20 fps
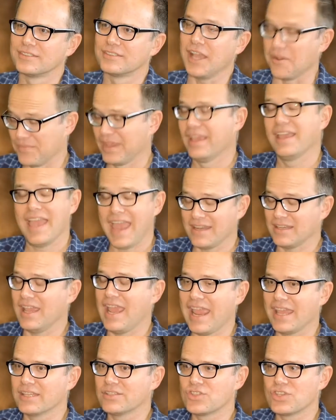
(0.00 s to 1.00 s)
Yeah.
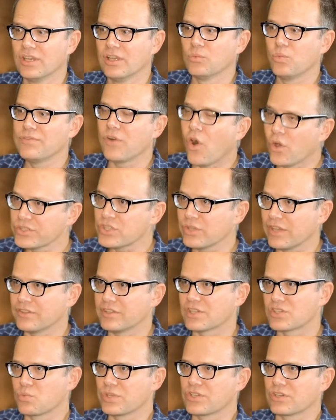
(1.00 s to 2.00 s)
And we've also given
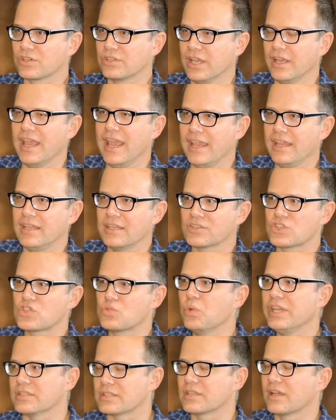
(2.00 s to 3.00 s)
this wizard a
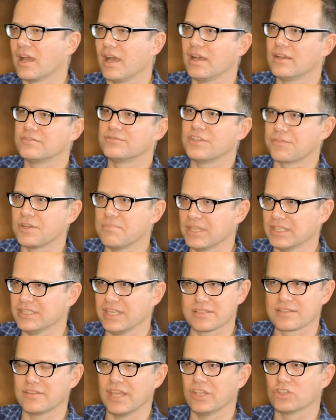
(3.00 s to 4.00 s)
suite of different
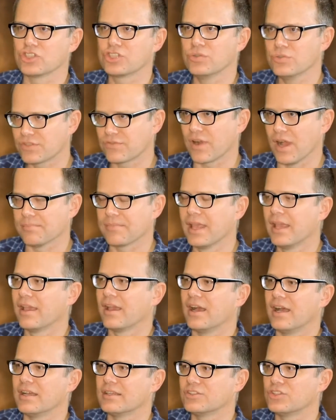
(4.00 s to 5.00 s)
abilities that they can choose from
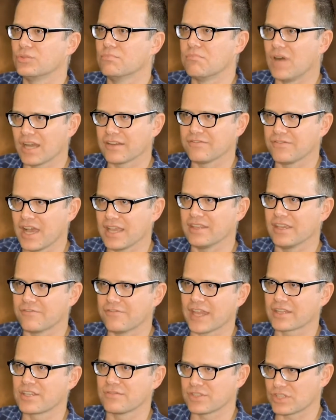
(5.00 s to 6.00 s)
to modify the effects of a